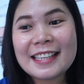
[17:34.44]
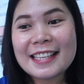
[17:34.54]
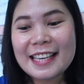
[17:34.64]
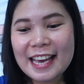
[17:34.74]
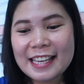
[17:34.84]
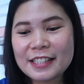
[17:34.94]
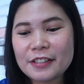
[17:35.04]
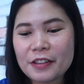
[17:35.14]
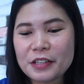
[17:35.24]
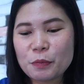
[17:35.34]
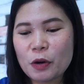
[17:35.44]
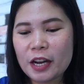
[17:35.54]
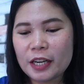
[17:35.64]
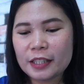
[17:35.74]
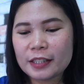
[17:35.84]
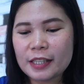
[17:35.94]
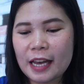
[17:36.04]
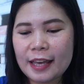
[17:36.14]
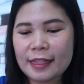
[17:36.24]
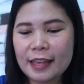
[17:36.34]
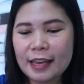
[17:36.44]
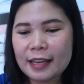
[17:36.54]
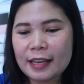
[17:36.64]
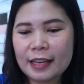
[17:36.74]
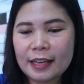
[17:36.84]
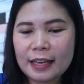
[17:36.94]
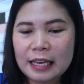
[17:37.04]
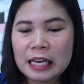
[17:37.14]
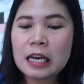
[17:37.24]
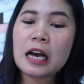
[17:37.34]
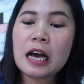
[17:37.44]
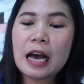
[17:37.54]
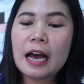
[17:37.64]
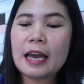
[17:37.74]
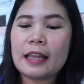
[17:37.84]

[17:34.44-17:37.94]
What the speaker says: yes to this product. I think I